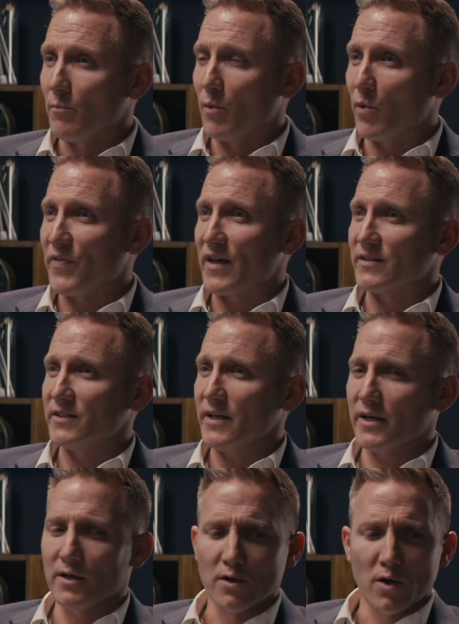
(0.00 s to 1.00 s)
But with that
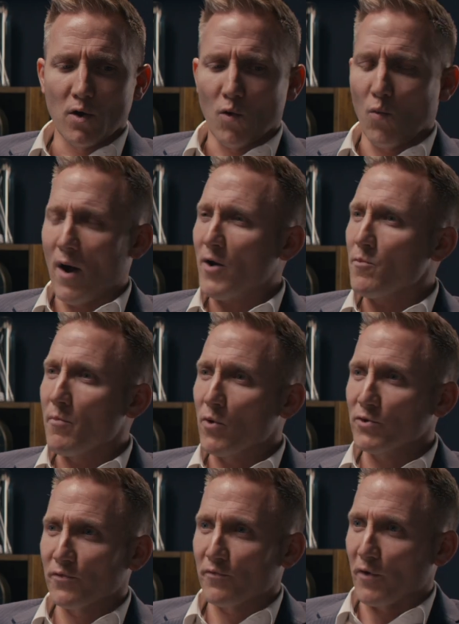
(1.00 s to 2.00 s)
said, why do
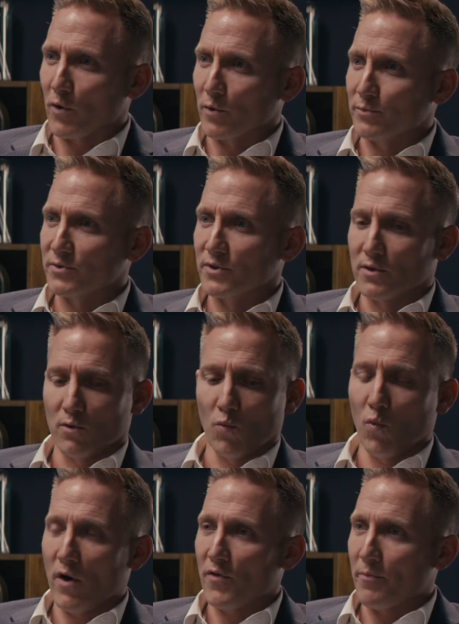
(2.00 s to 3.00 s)
most firms,
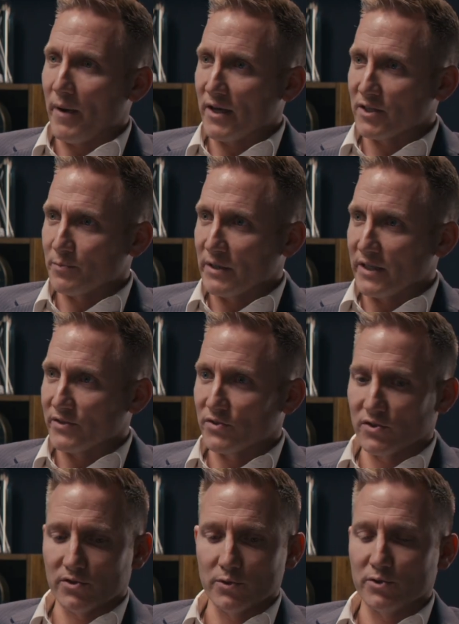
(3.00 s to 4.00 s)
wealth management
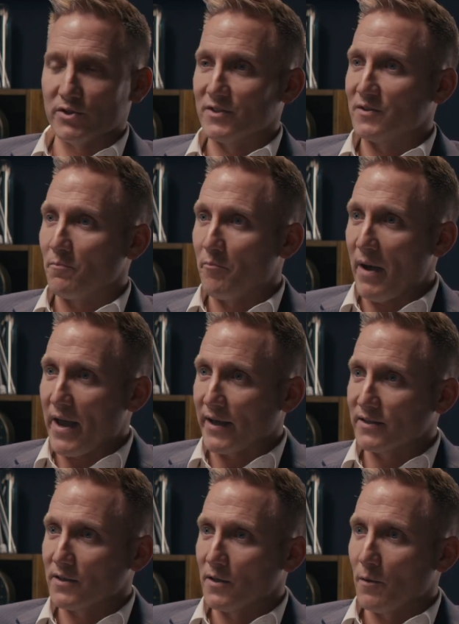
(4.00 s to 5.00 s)
institutions,
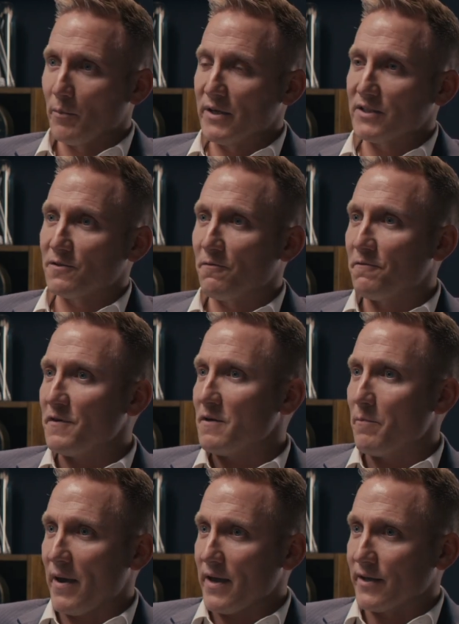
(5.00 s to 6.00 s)
banks pitch
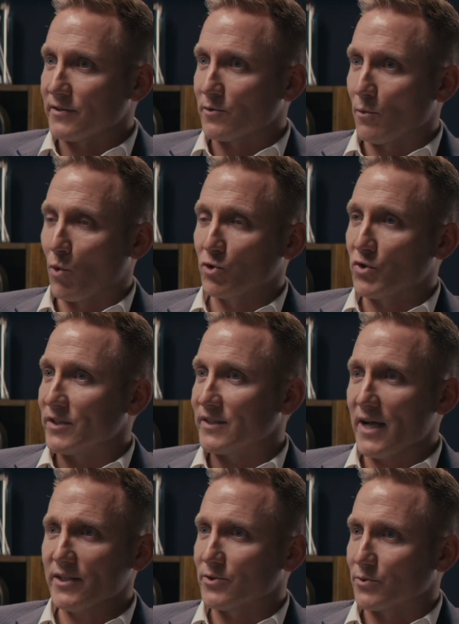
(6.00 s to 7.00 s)
fee-based or more
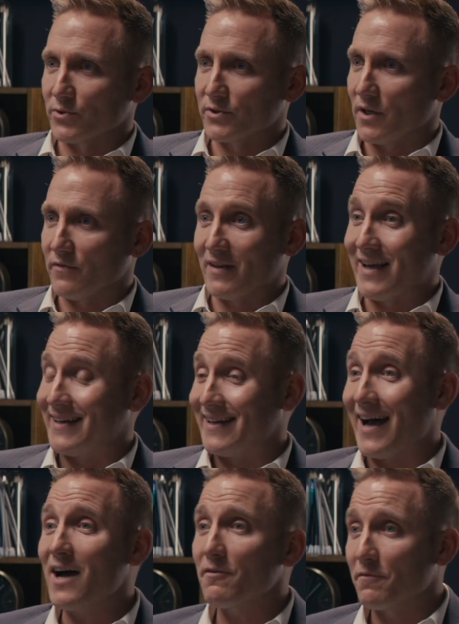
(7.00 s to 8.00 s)
transactional stuff and
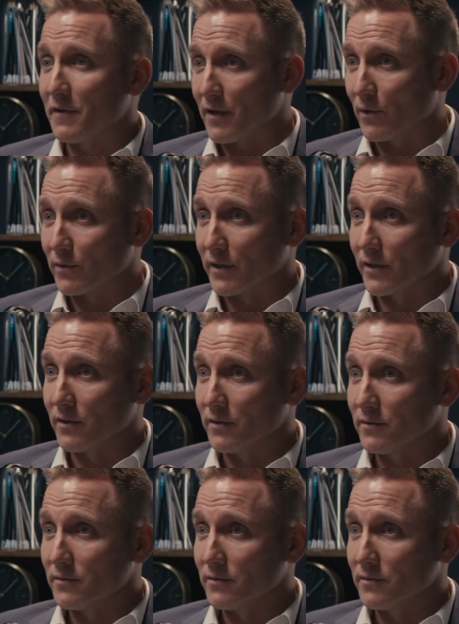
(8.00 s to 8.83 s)
not fee-only?